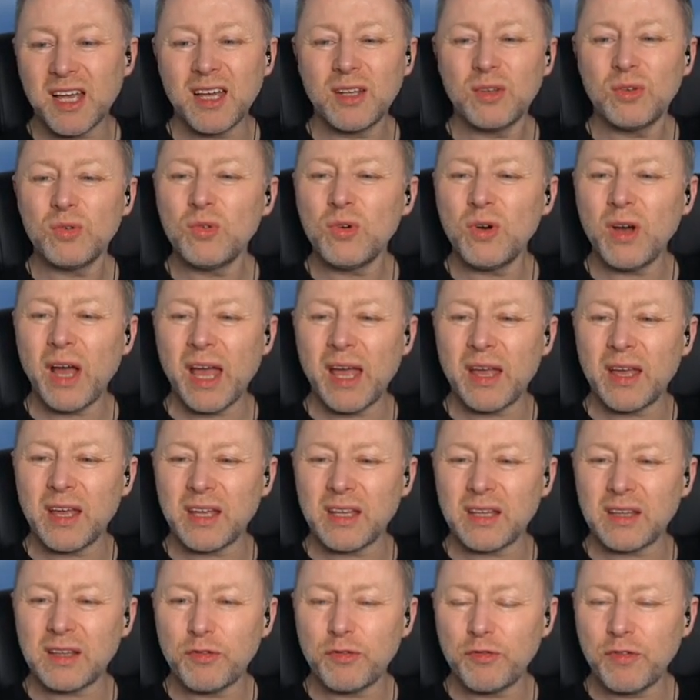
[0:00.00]
I know
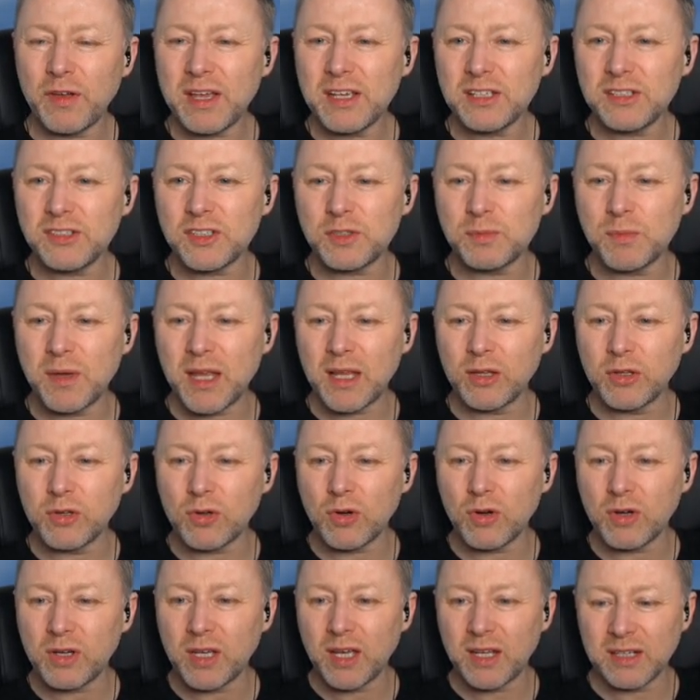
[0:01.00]
it, the face is meant to look
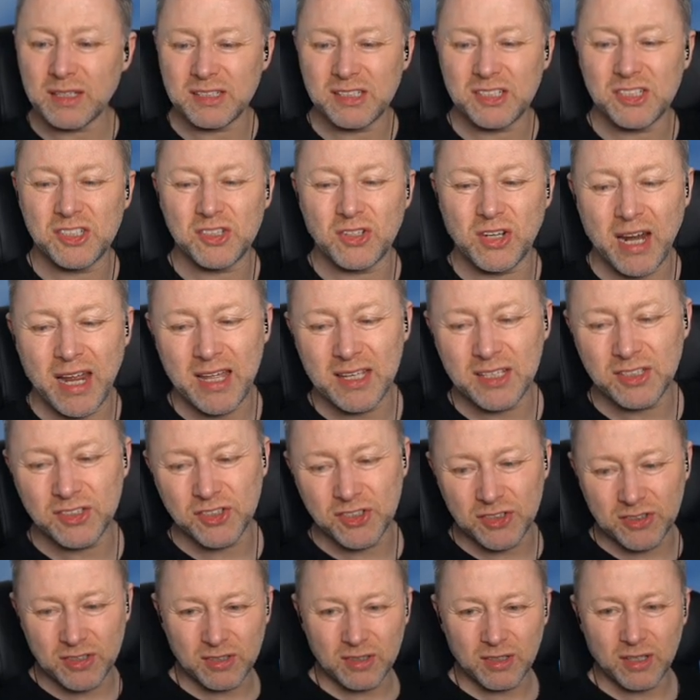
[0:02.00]
all kind of
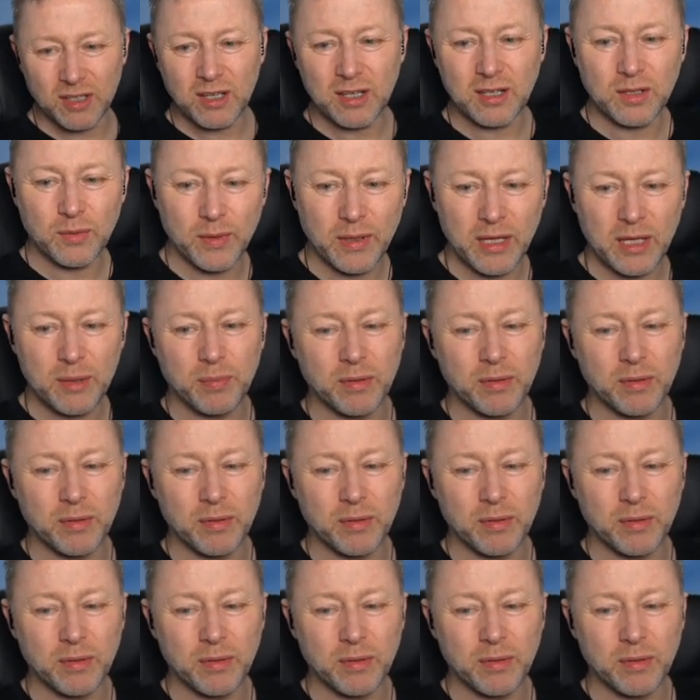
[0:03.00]
stretched in a way,